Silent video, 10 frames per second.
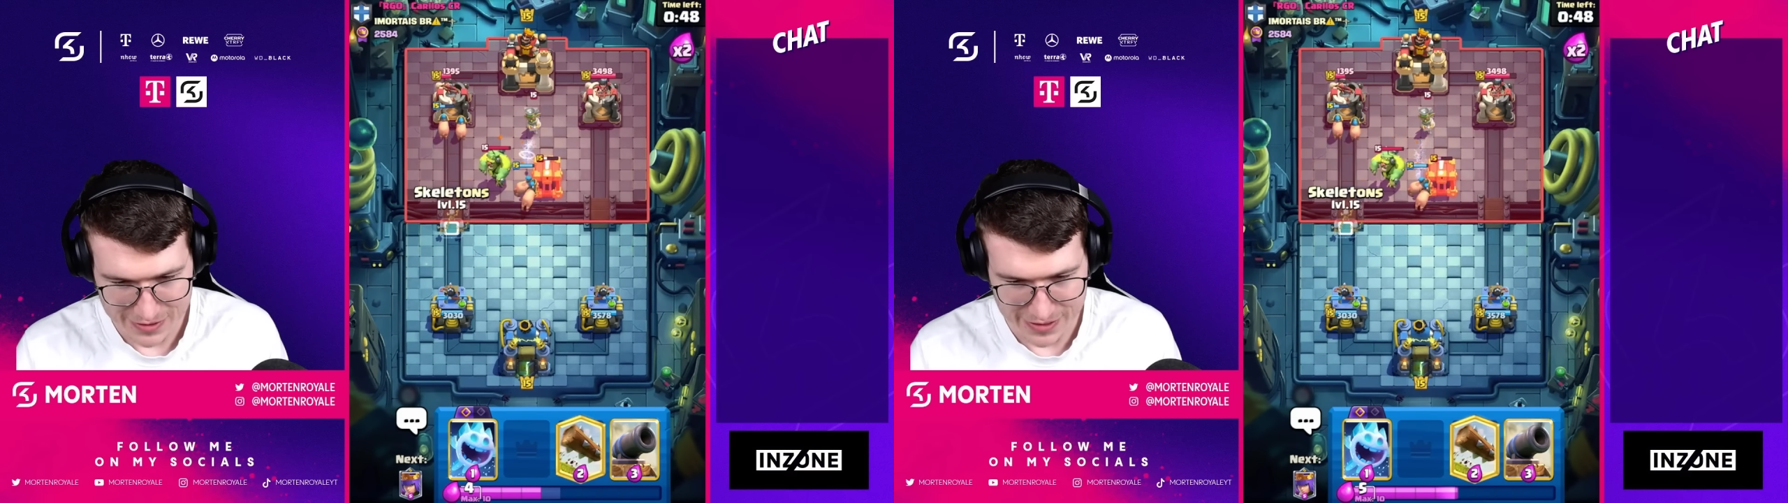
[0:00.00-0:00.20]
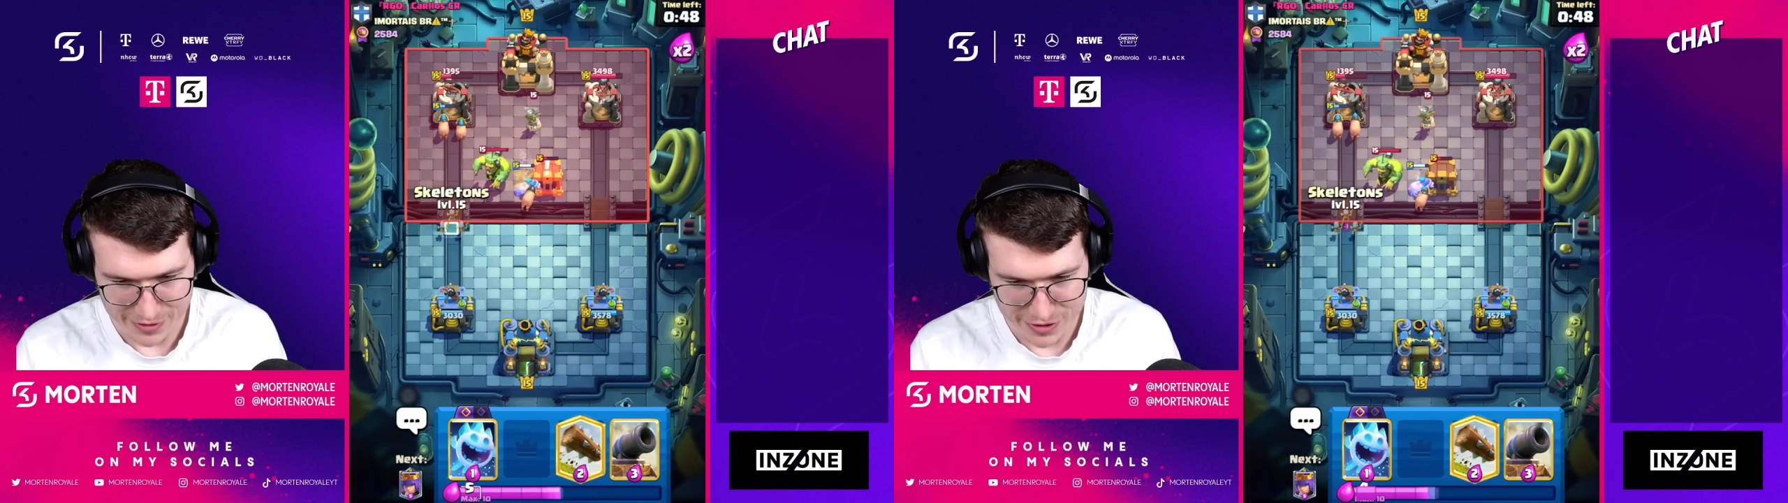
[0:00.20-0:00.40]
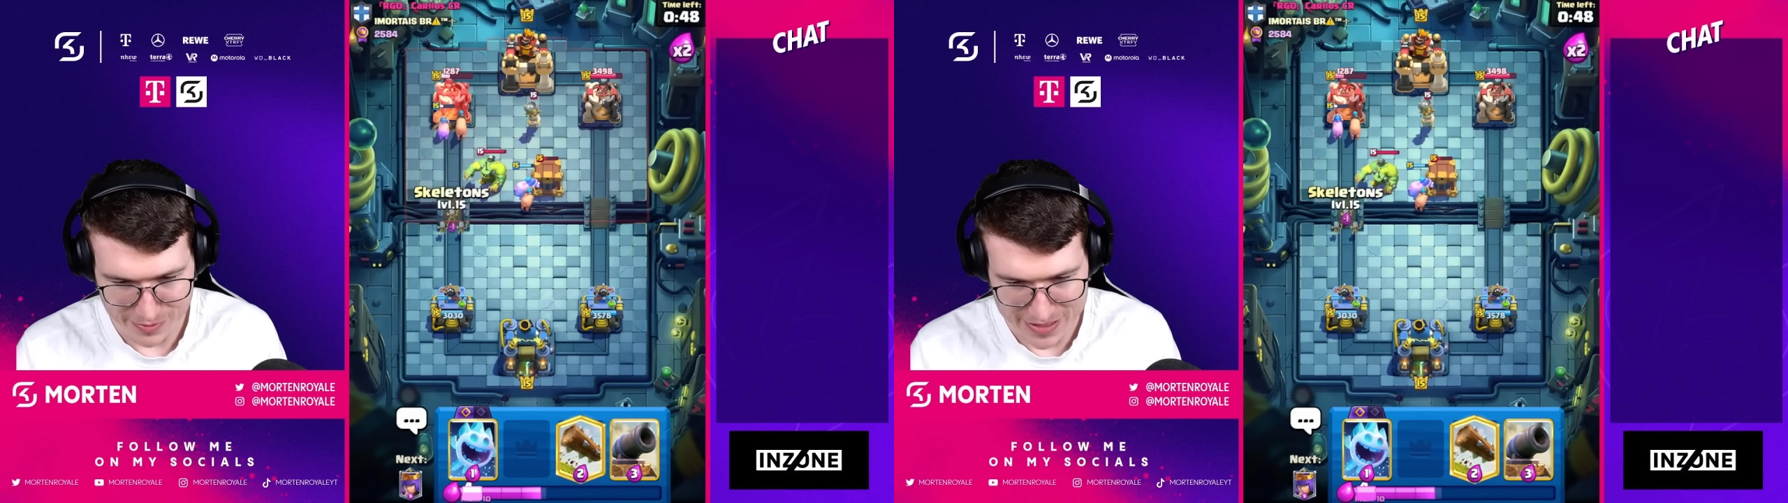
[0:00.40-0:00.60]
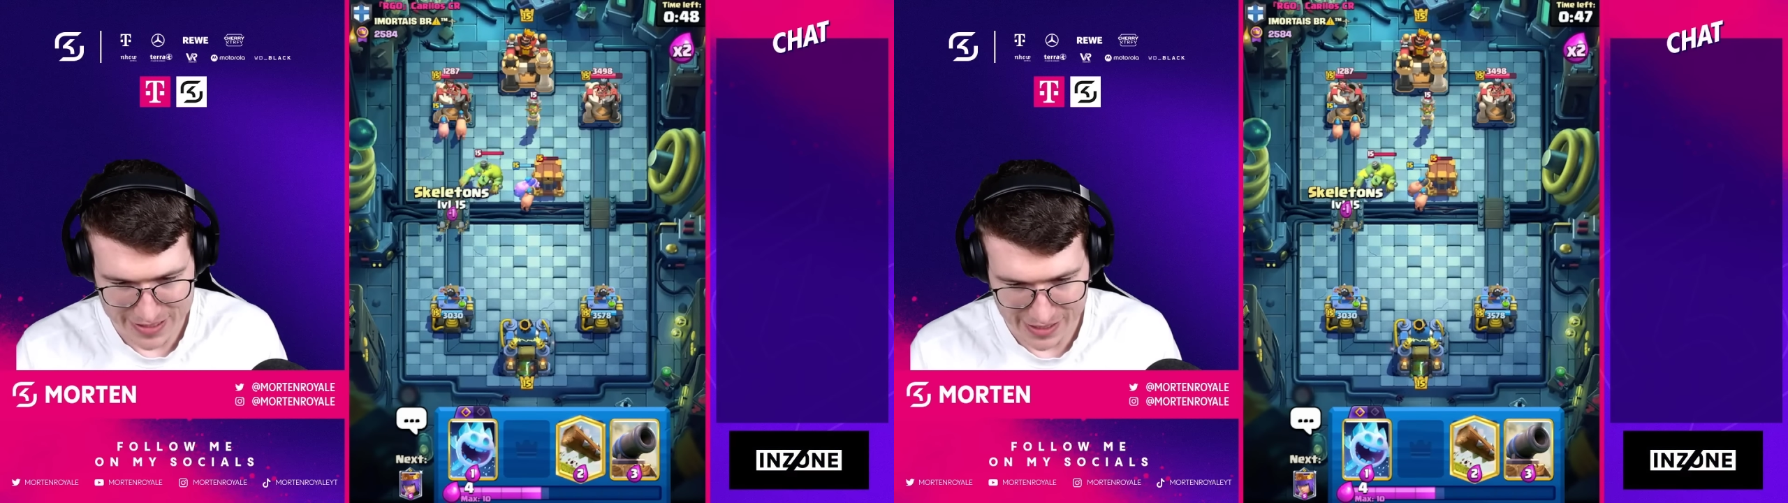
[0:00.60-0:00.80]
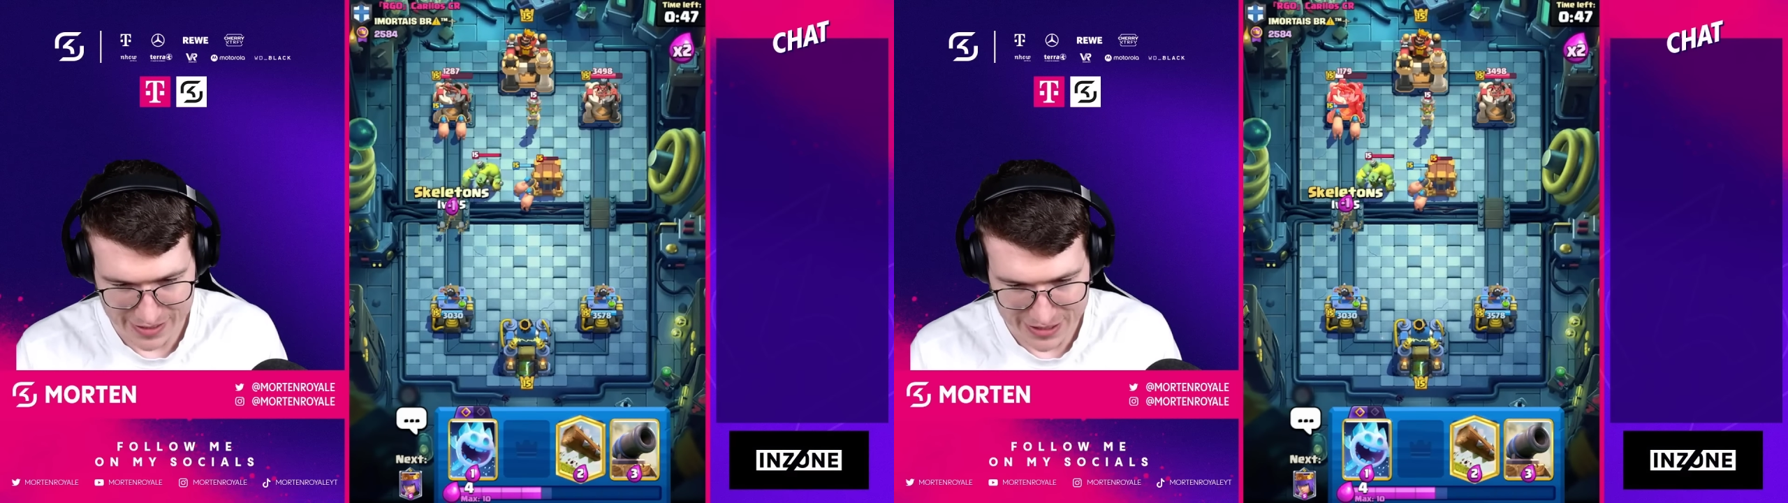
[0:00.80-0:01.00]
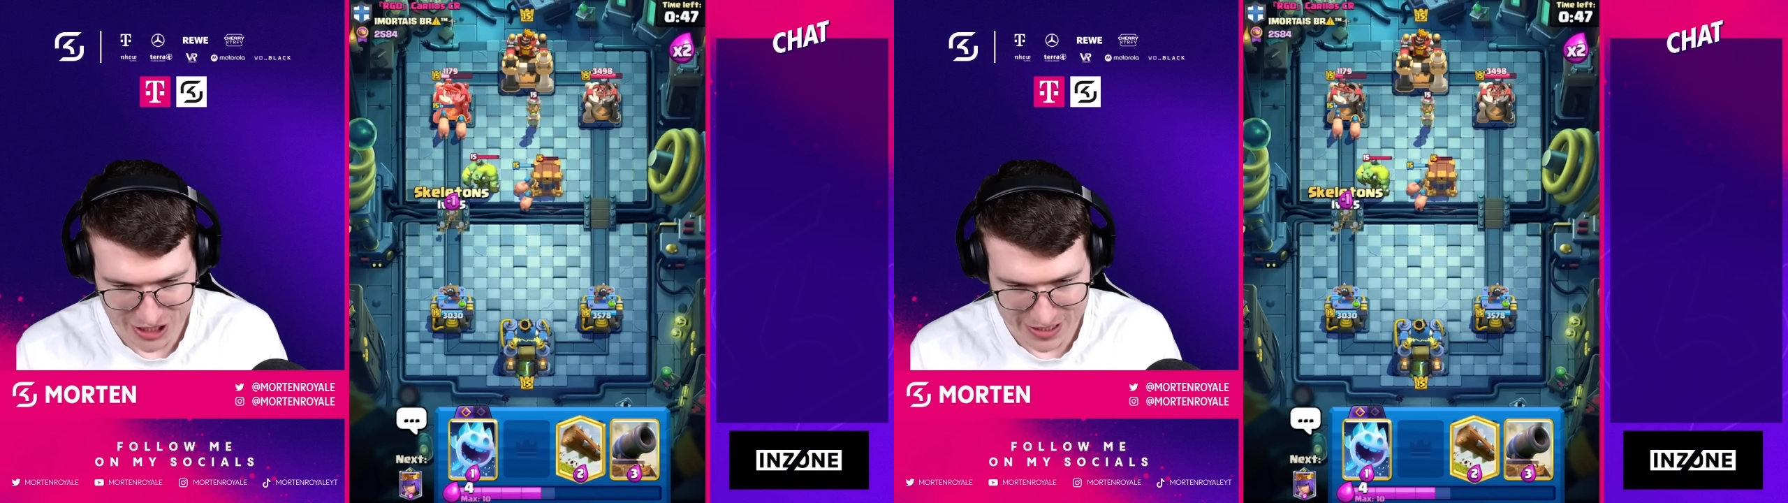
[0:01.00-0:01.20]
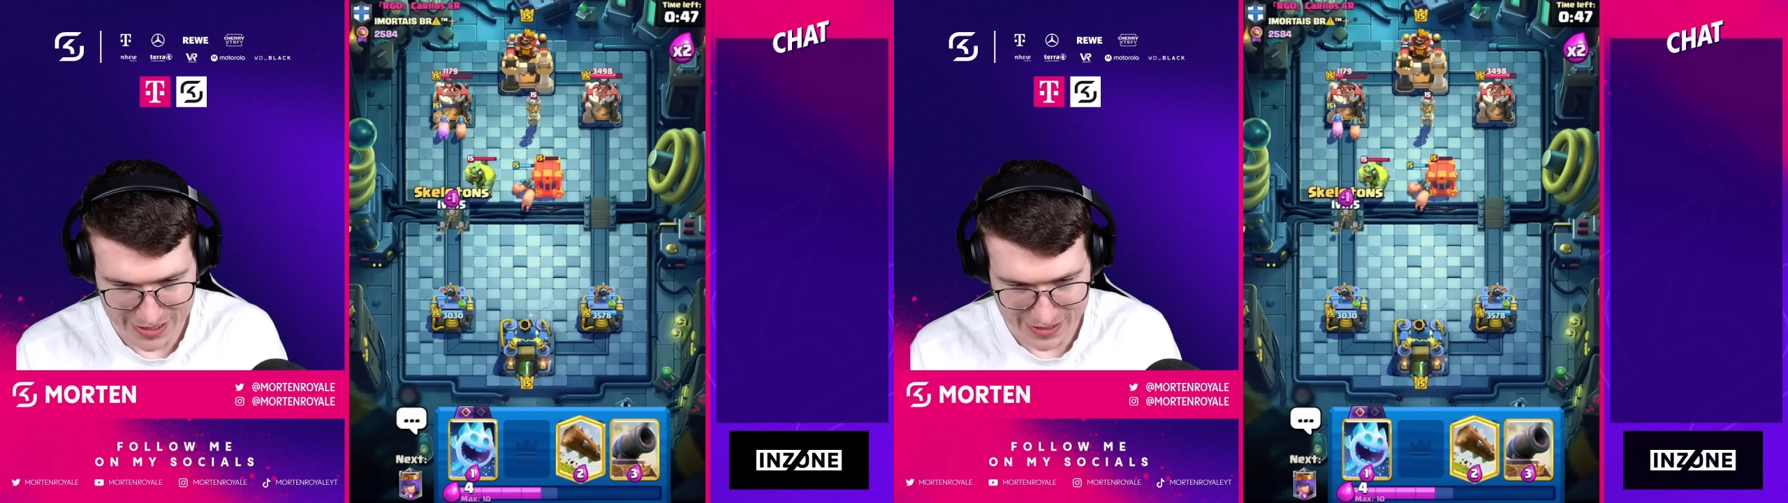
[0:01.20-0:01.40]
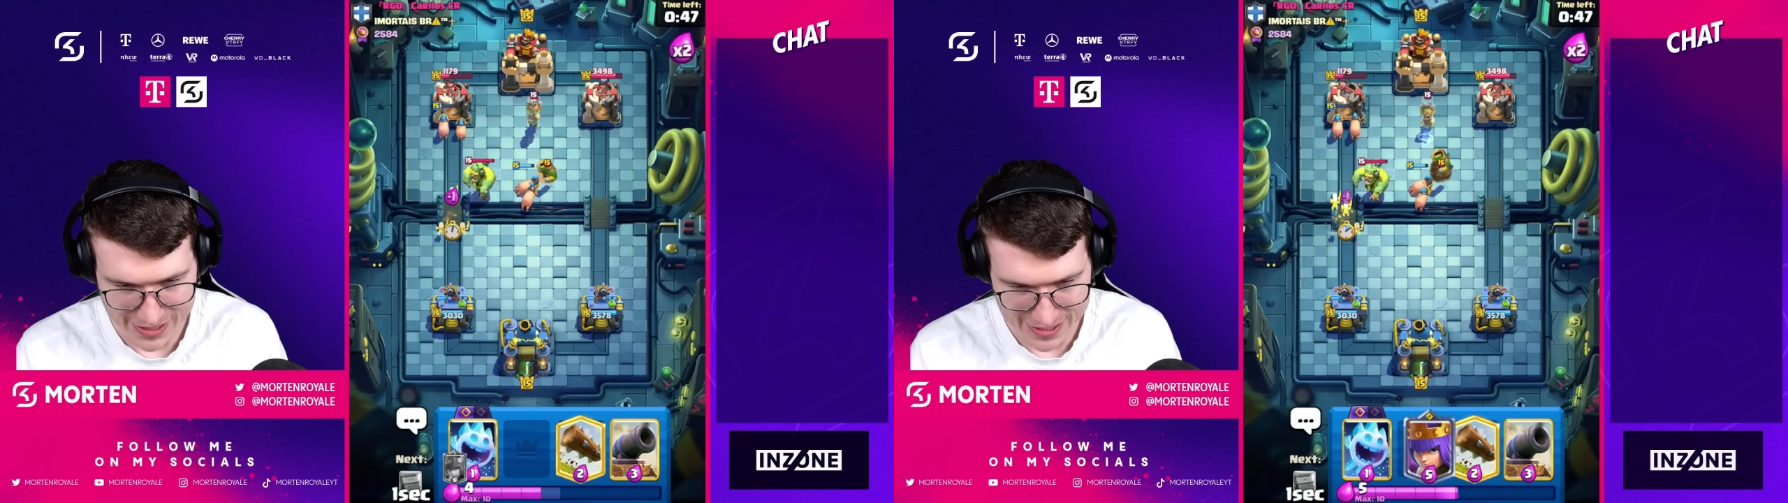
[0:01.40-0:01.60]
Okay, using my skeletons just
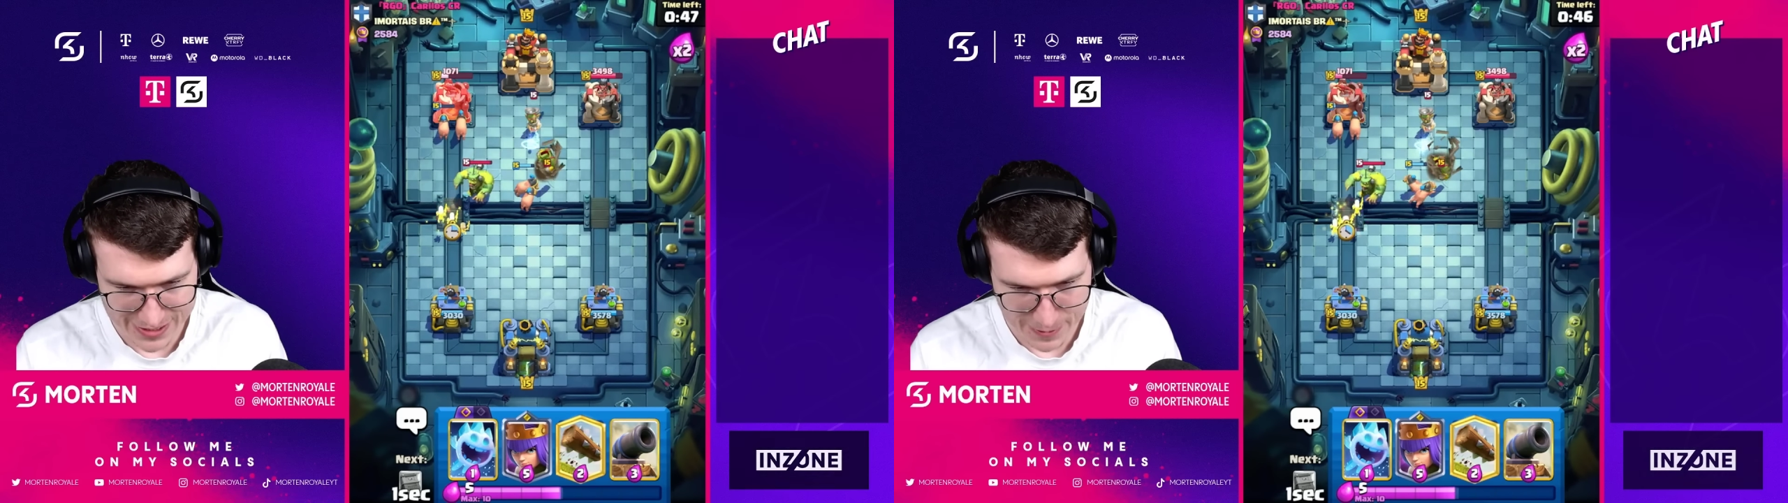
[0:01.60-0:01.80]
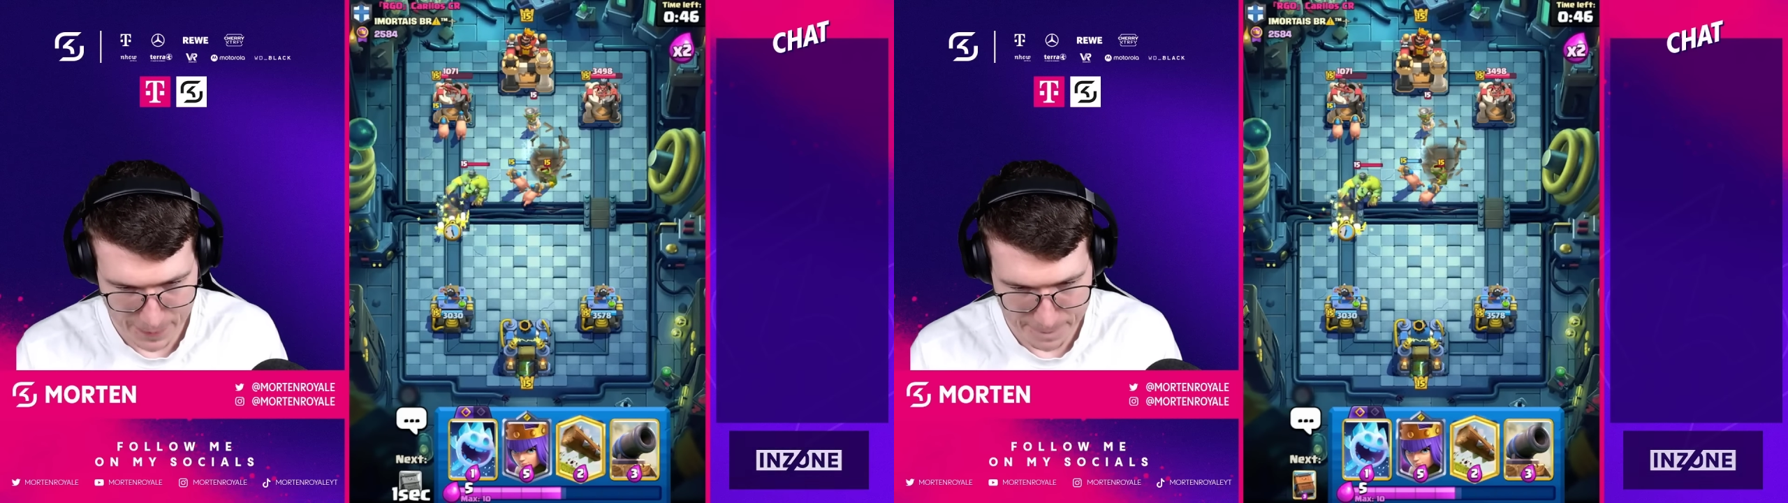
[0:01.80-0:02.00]
like that.